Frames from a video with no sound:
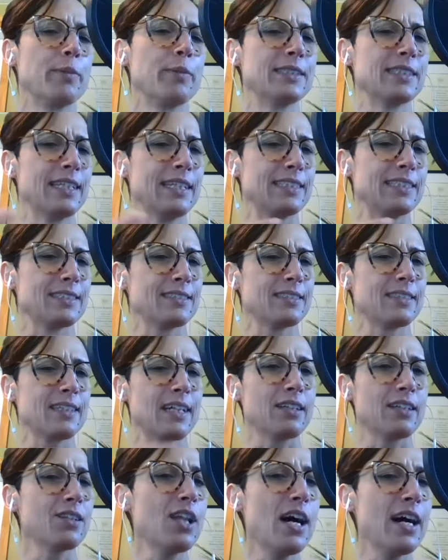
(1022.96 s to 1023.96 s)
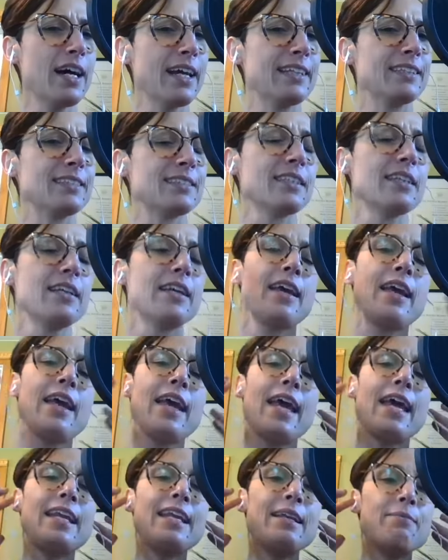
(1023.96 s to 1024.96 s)
It's it's got lines,
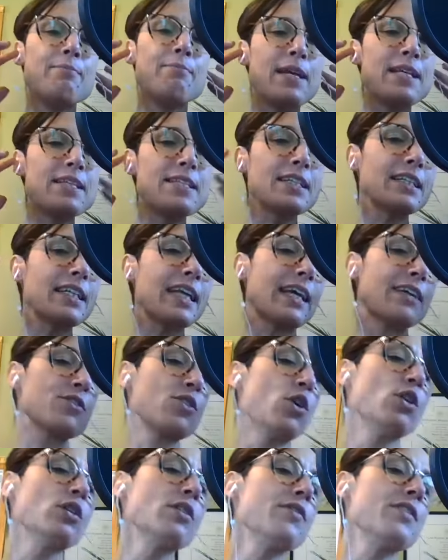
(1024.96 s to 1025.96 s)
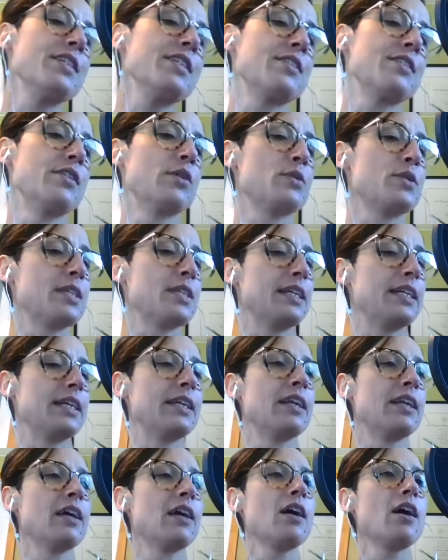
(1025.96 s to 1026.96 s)
and it basically has all of these notes in
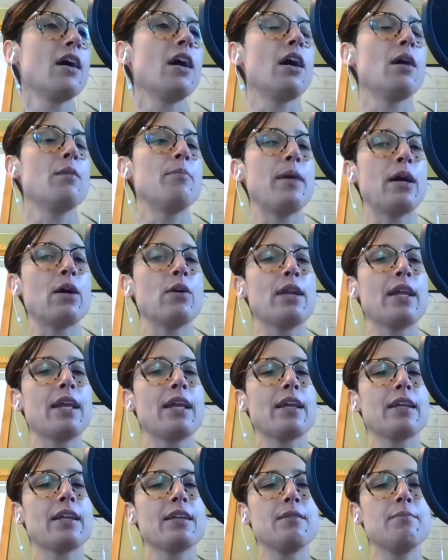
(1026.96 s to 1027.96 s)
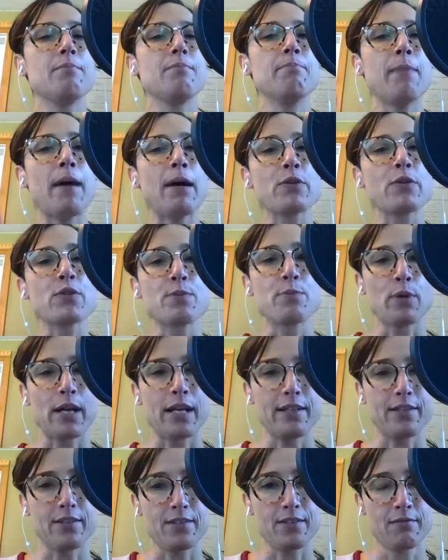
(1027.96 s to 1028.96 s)
it about mouse
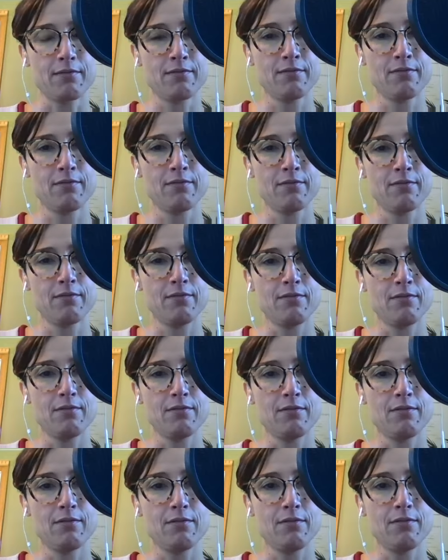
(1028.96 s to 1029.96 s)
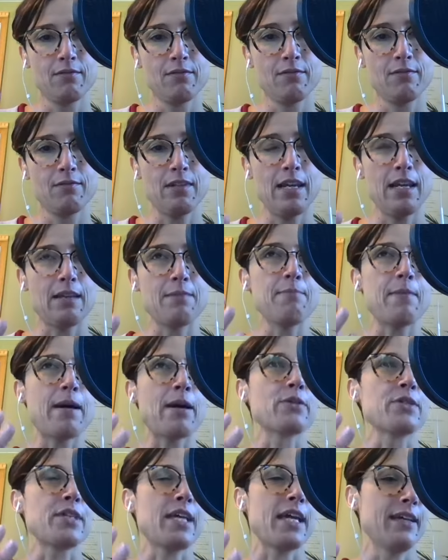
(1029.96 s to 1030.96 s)
brains and
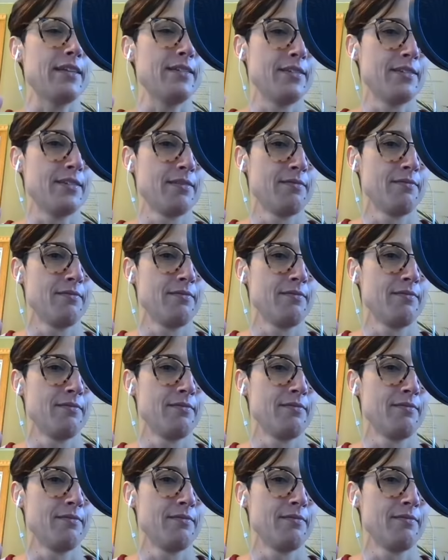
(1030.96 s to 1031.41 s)
mouse heads.